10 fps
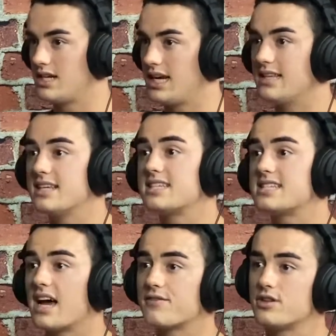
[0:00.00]
And this is
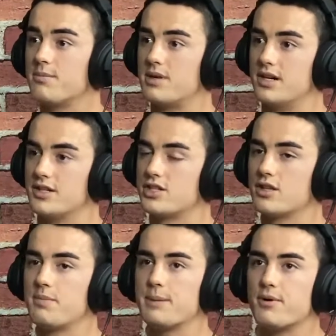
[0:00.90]
after the merge. So
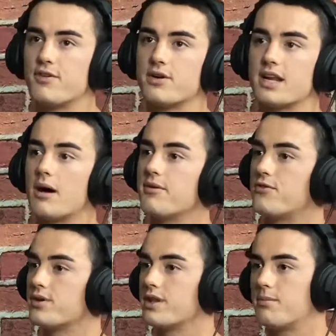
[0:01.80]
the people voted out
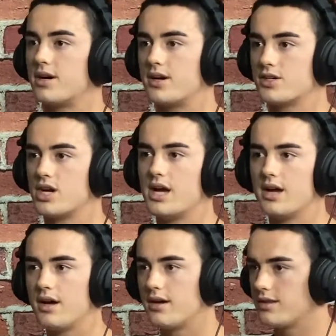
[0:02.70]
before the merge,
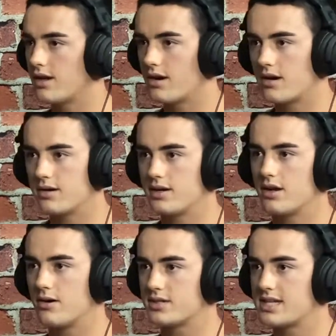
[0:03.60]
they're,
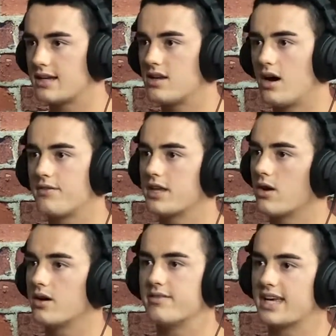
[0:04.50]
sent off, they go
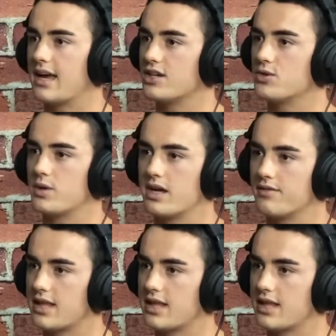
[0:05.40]
on a vacation, whatever.